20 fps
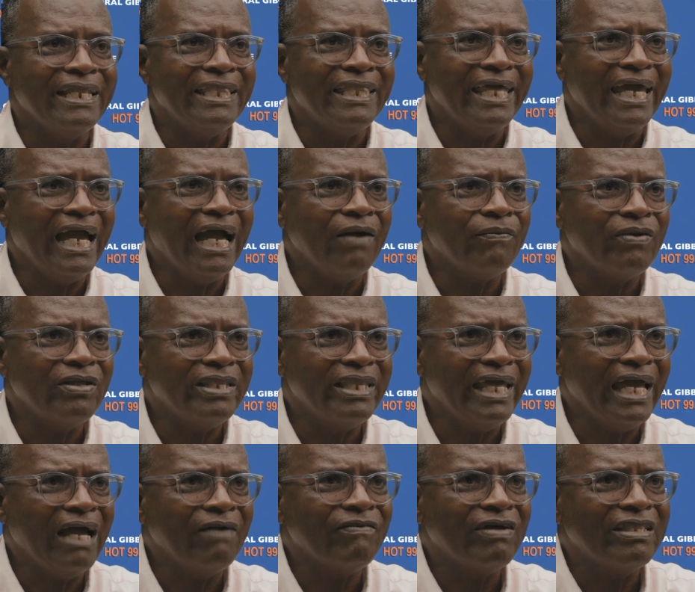they
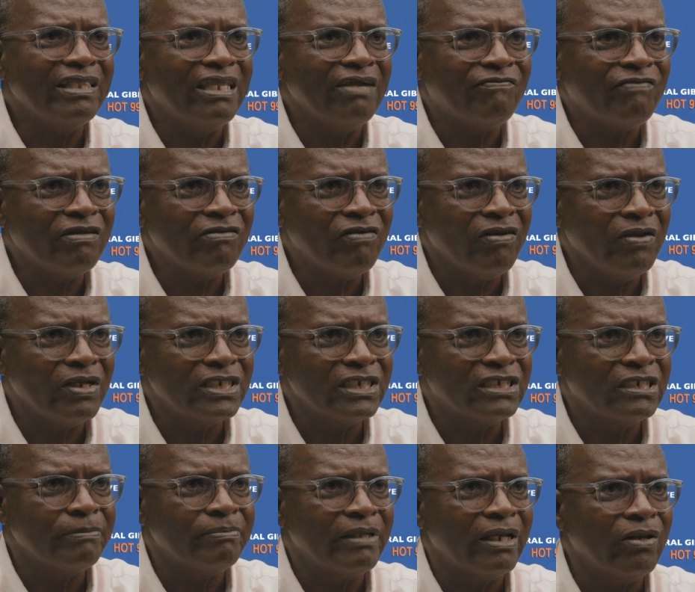have a different
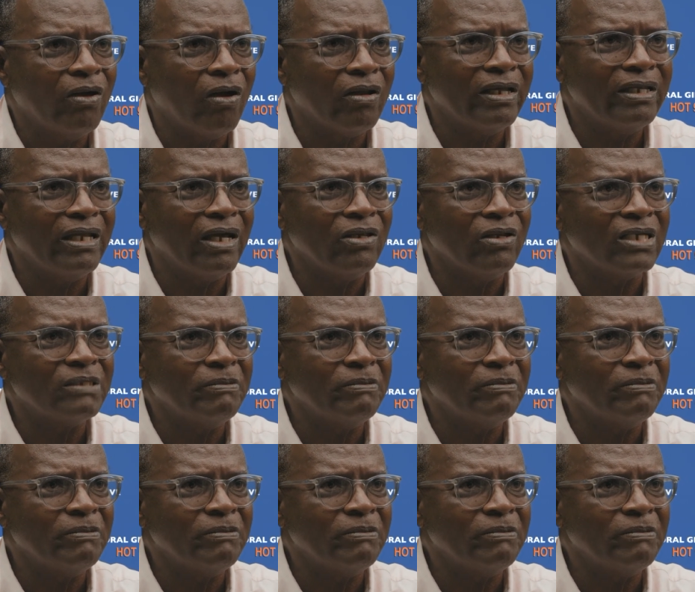relationship than Holland and us,